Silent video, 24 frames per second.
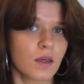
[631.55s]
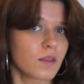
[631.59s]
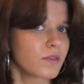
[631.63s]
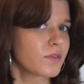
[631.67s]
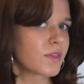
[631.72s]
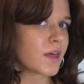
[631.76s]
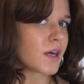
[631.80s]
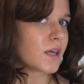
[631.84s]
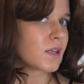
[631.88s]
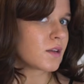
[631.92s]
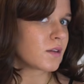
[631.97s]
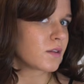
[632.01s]

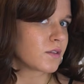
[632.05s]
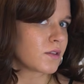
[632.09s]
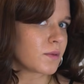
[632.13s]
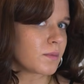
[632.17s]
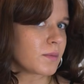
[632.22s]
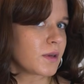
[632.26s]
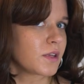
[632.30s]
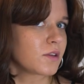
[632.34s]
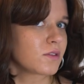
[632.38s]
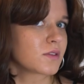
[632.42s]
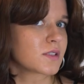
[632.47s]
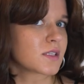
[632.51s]
Then the
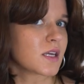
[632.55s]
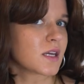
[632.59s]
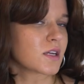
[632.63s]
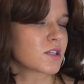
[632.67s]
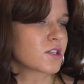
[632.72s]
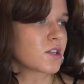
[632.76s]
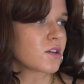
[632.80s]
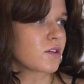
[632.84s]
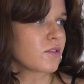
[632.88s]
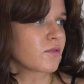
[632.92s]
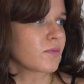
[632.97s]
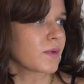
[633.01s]
middle
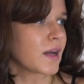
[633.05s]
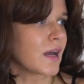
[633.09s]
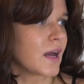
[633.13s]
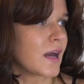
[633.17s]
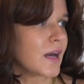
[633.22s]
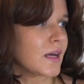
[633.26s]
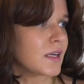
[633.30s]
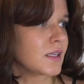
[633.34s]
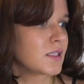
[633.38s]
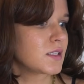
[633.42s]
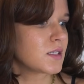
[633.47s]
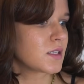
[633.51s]
section of my
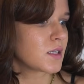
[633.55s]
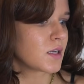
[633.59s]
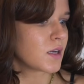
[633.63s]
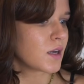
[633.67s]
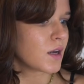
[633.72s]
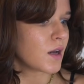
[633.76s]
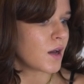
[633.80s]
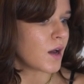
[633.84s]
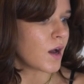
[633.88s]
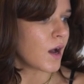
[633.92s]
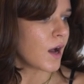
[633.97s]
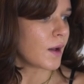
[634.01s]
head,
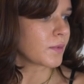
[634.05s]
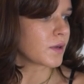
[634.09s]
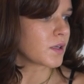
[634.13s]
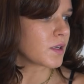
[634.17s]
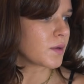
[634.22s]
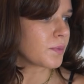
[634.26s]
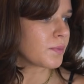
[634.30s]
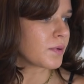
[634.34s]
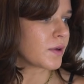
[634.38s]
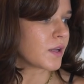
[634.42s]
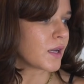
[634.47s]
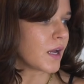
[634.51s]
I'm going
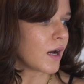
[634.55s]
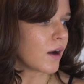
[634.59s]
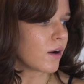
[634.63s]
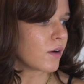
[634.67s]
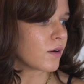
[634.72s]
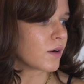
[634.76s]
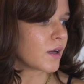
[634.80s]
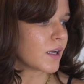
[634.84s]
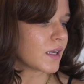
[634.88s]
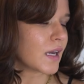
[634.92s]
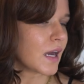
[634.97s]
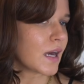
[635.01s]
to pull
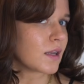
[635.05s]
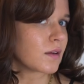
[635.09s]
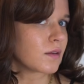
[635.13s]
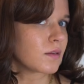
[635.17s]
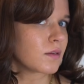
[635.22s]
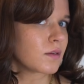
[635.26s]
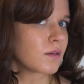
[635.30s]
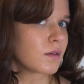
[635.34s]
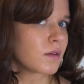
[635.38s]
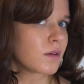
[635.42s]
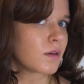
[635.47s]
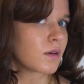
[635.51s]
out,
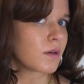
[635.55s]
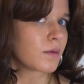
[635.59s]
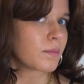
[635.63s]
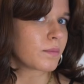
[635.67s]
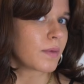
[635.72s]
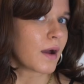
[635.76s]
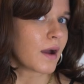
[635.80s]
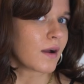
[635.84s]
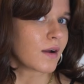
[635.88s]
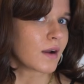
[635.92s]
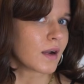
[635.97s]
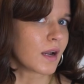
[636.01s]
again,
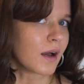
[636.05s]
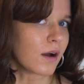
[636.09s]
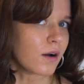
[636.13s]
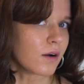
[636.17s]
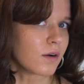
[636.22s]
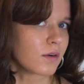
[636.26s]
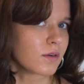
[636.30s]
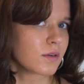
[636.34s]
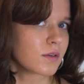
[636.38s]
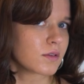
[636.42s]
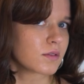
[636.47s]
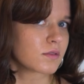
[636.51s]

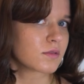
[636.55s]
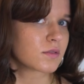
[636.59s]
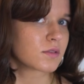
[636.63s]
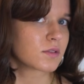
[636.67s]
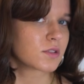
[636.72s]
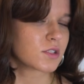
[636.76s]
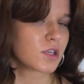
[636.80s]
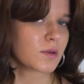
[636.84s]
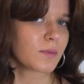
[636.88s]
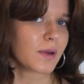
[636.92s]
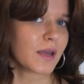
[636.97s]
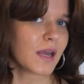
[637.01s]
parallel
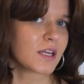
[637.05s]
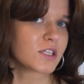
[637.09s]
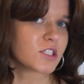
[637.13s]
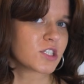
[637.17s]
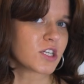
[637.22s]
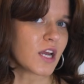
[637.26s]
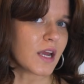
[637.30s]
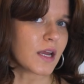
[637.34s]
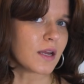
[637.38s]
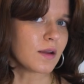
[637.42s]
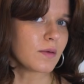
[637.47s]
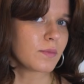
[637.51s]
to my head
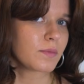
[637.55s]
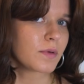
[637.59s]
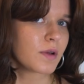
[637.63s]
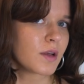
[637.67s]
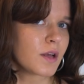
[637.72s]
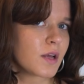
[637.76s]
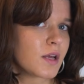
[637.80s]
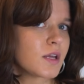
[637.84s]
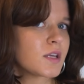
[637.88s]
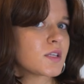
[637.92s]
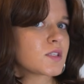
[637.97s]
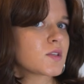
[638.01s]
shape.
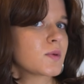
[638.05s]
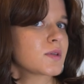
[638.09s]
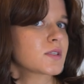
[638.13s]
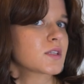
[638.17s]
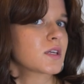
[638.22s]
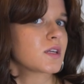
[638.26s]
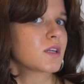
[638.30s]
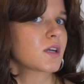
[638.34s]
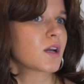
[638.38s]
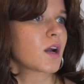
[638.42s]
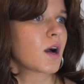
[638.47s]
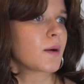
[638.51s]
So it's
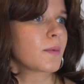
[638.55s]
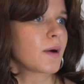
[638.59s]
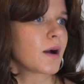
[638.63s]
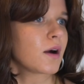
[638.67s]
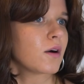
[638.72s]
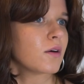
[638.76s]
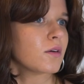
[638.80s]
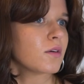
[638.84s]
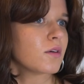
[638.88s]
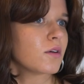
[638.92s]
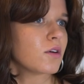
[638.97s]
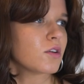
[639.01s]
going to come
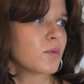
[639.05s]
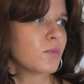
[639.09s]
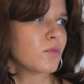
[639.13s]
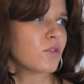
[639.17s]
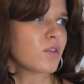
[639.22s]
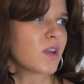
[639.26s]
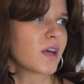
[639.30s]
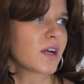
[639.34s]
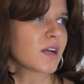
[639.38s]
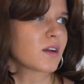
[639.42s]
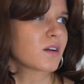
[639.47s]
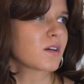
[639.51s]
out on a more
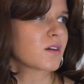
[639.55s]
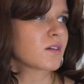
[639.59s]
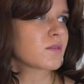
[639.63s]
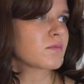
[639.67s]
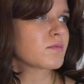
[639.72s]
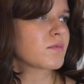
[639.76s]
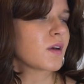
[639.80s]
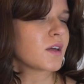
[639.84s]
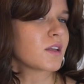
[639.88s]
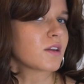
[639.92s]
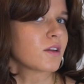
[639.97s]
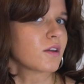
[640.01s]
like,
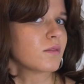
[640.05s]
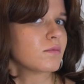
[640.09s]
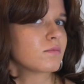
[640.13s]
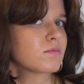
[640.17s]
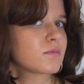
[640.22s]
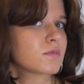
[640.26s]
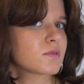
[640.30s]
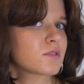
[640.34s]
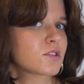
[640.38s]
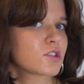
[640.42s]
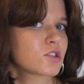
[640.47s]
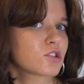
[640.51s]
I don't know,
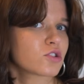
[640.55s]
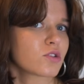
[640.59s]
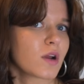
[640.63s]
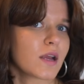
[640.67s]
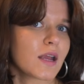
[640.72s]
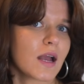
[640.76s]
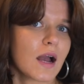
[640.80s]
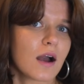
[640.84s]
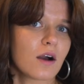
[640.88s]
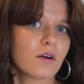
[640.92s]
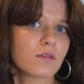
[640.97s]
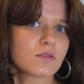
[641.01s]
straight
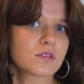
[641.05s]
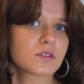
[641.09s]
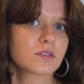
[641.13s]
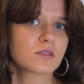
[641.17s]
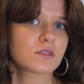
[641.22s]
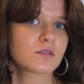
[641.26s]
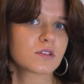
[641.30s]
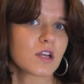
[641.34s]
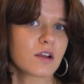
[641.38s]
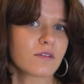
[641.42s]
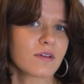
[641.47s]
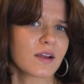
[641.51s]
out,
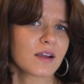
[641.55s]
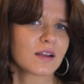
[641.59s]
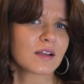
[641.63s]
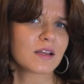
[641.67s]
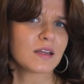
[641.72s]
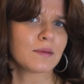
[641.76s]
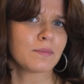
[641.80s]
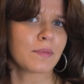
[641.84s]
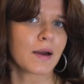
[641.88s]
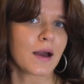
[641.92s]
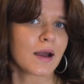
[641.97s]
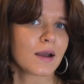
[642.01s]

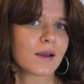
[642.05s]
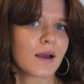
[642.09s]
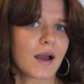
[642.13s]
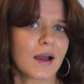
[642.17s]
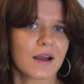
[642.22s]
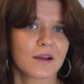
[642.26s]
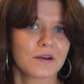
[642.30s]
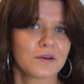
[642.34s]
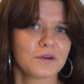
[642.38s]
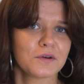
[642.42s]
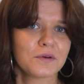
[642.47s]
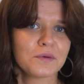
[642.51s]
directly back
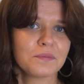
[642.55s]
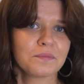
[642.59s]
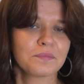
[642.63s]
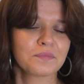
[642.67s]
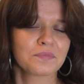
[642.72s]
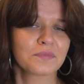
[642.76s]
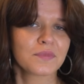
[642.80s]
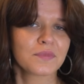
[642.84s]
angle.